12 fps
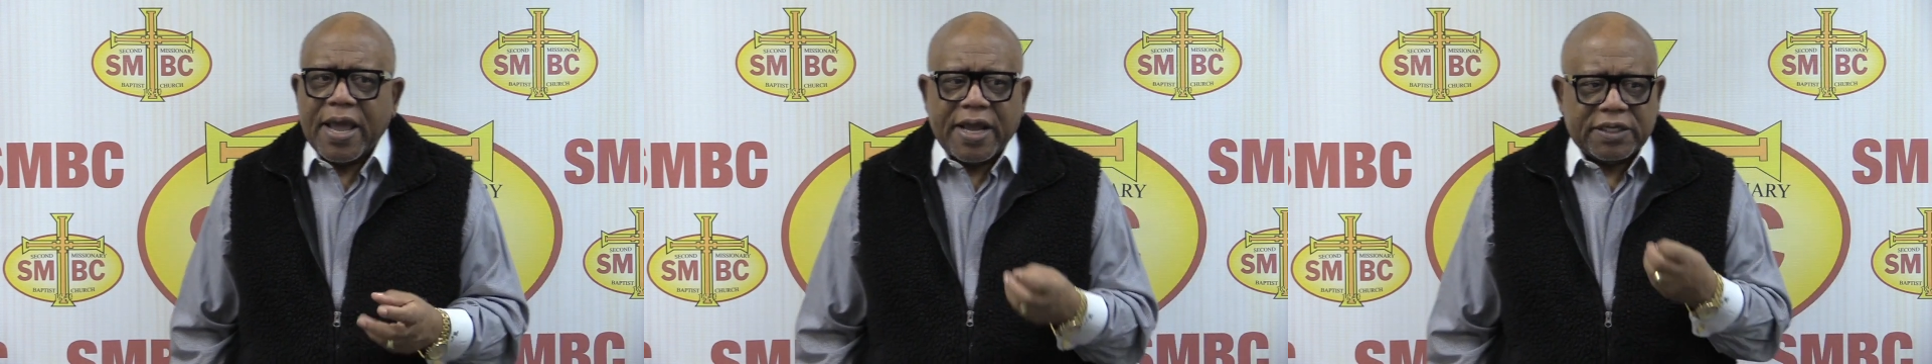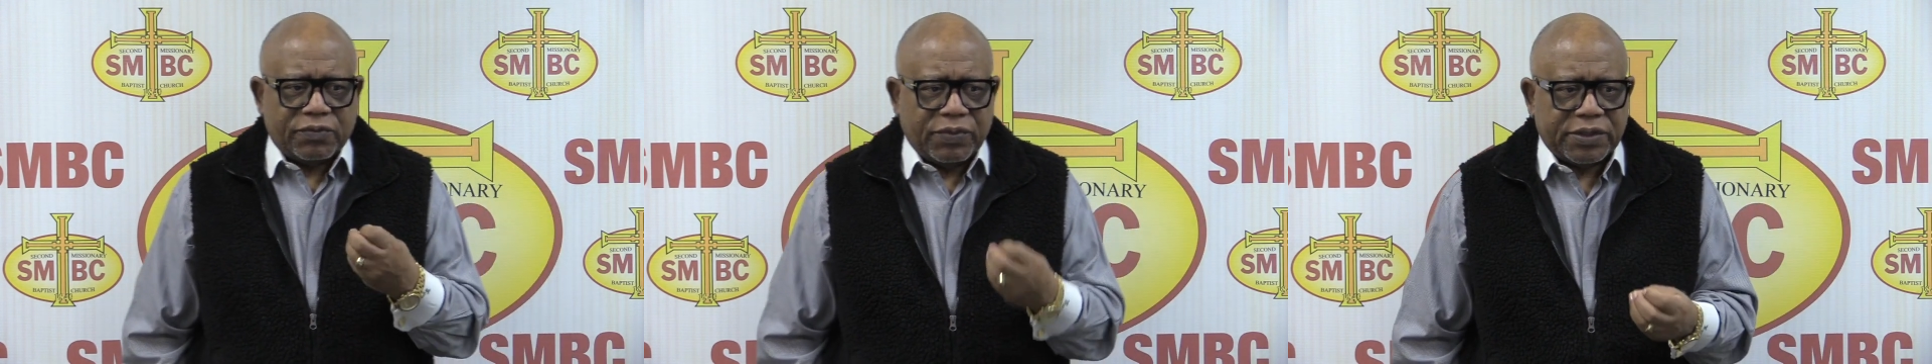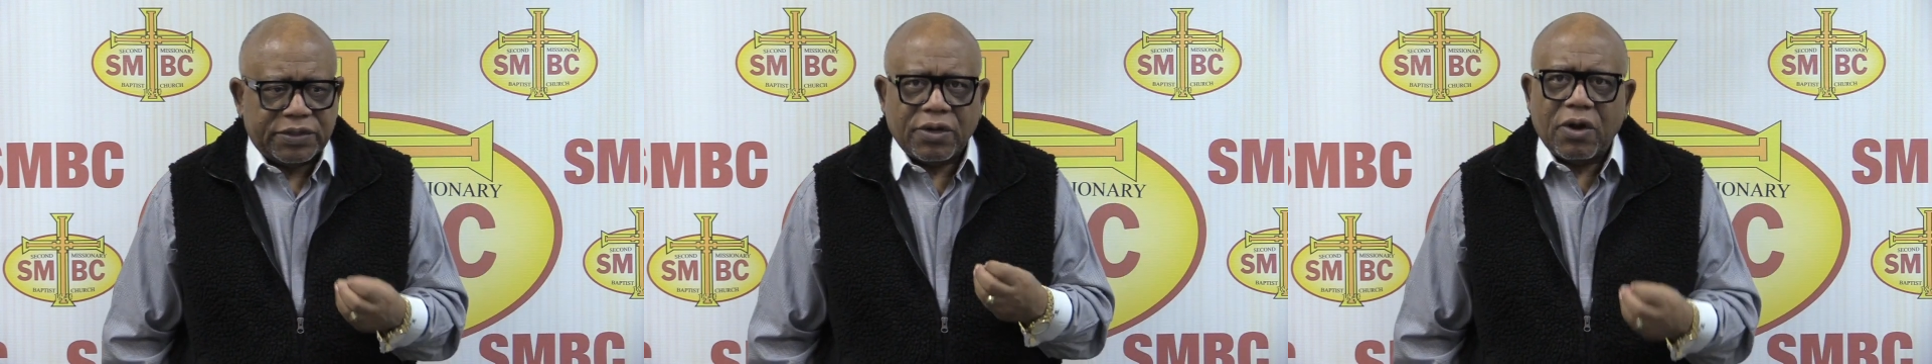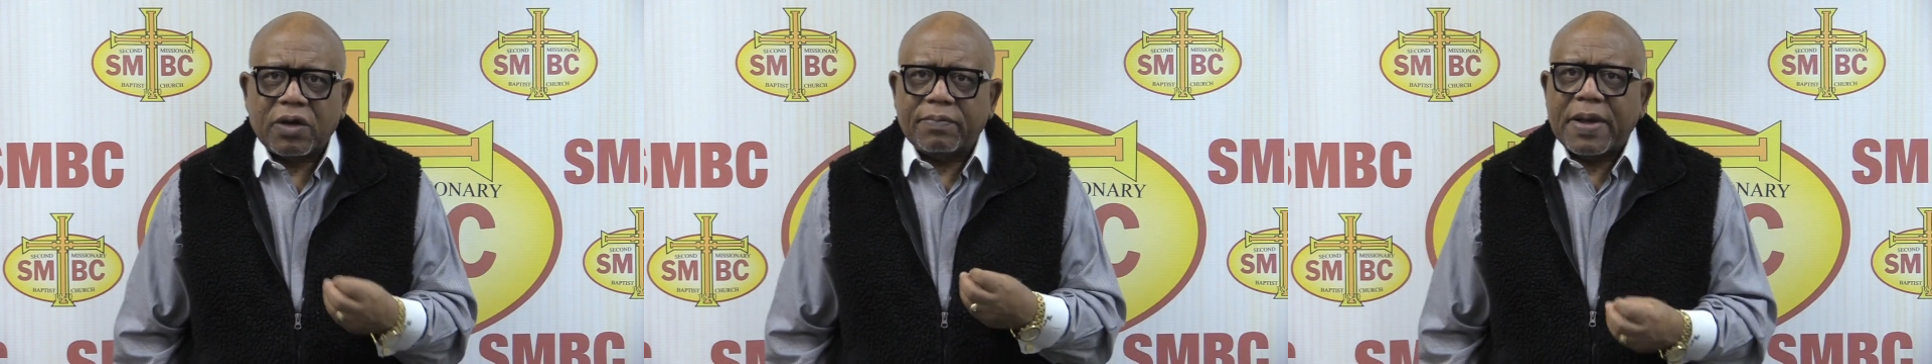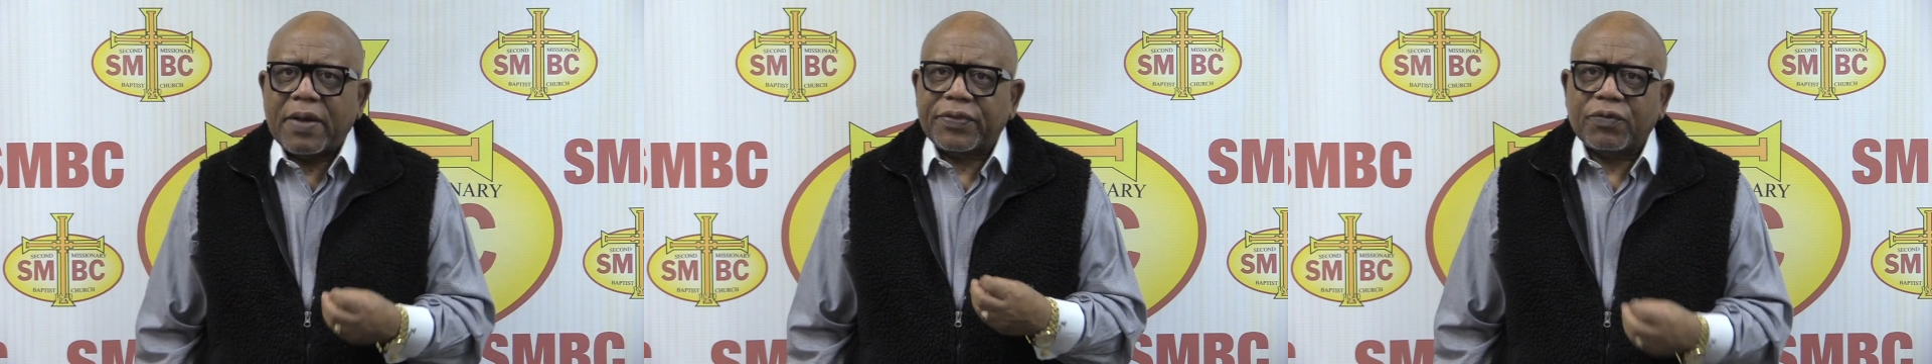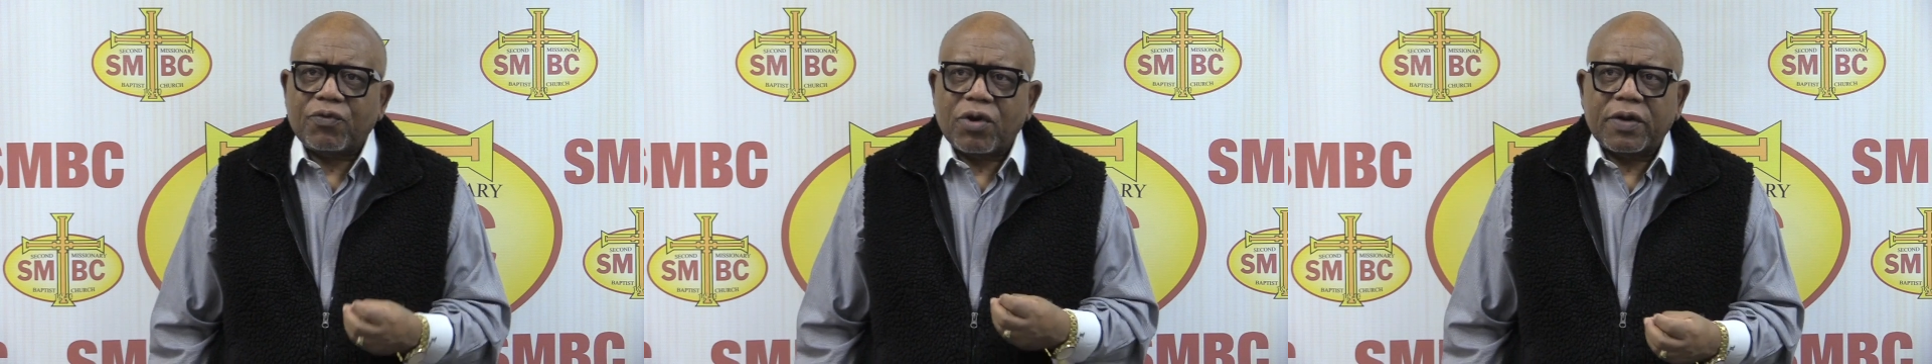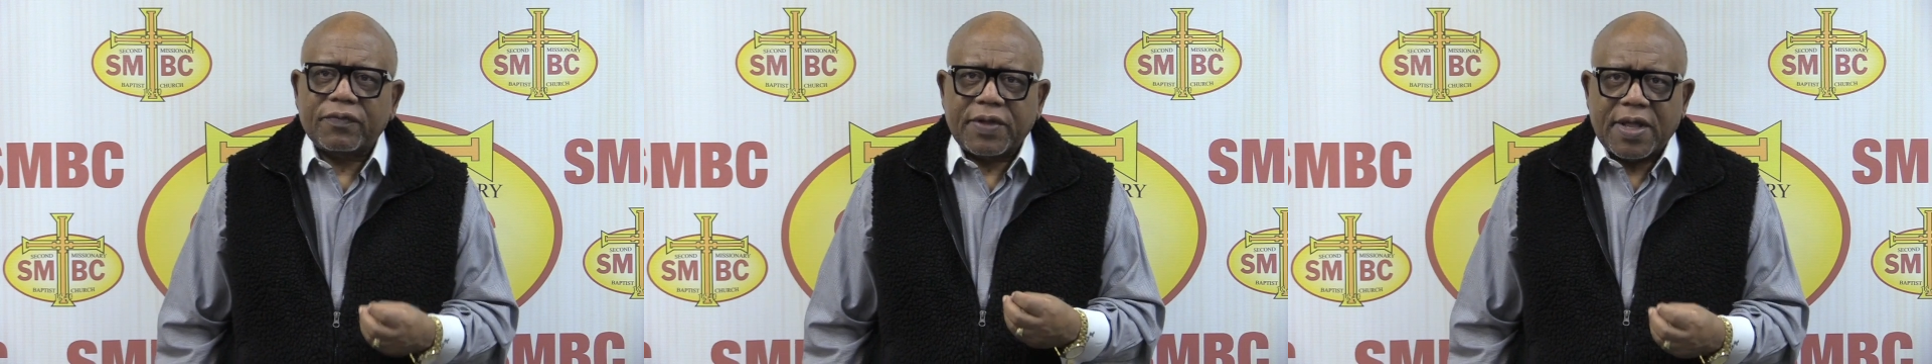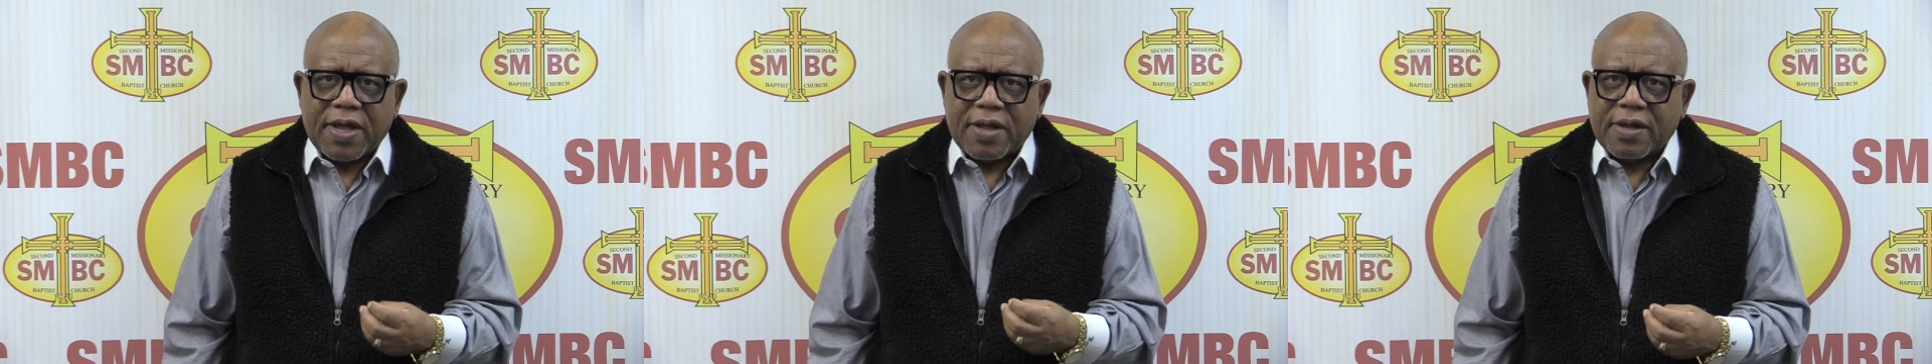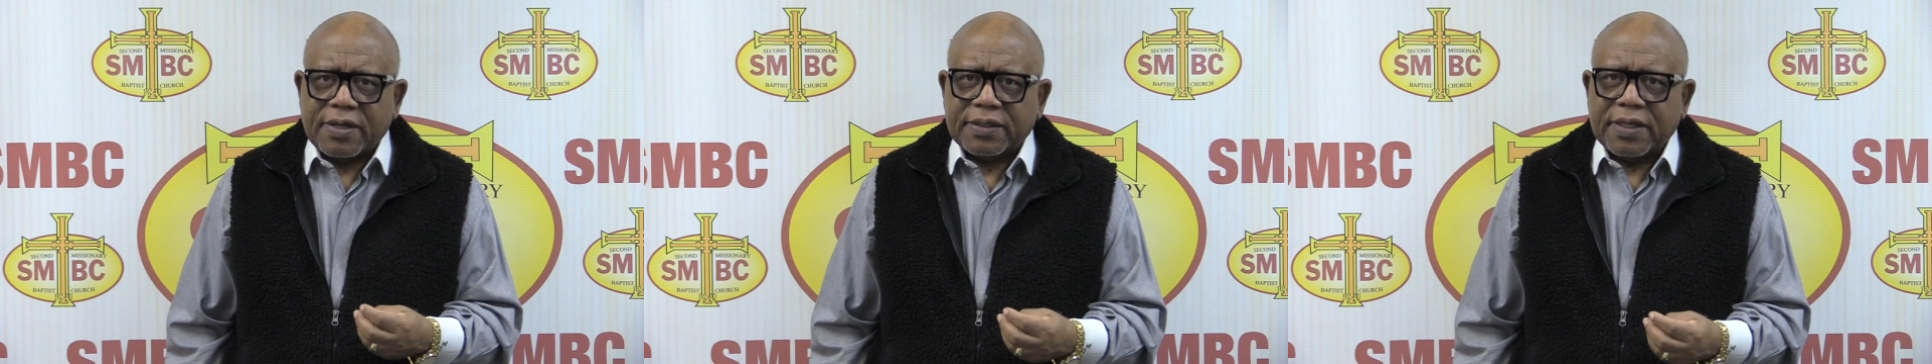as we talk about the word of God.